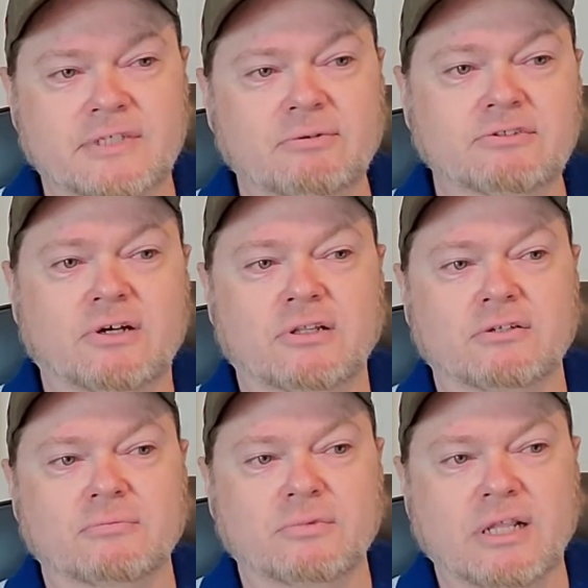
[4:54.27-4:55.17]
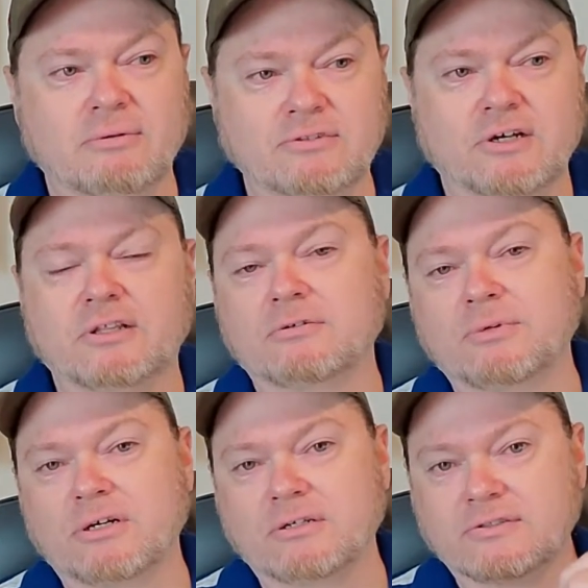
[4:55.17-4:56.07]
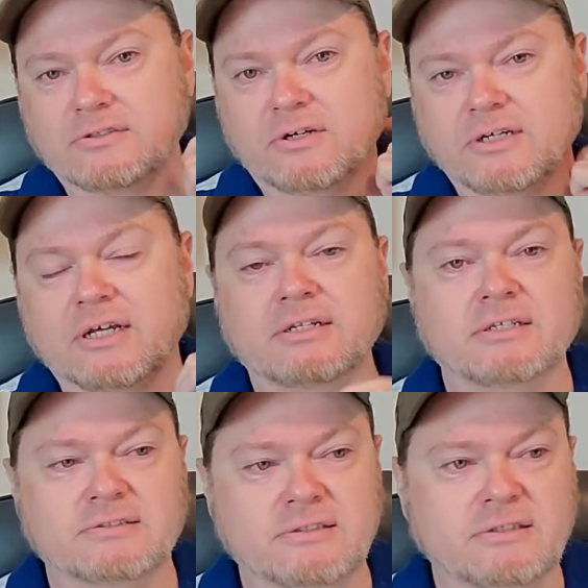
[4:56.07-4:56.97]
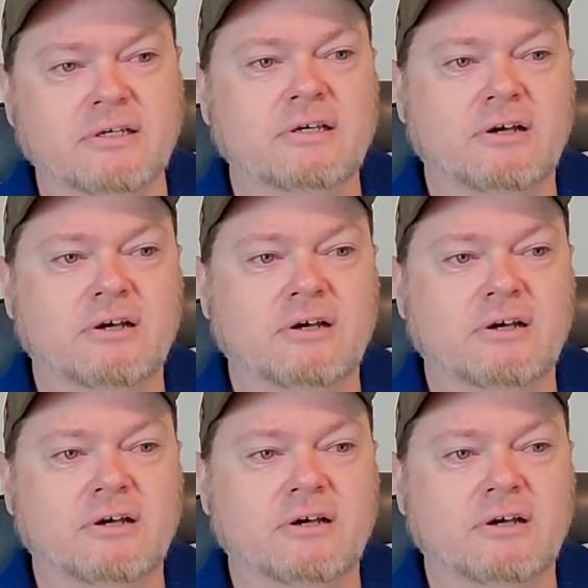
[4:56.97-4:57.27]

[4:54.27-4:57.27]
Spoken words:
Holland America. Sorry, not Disney.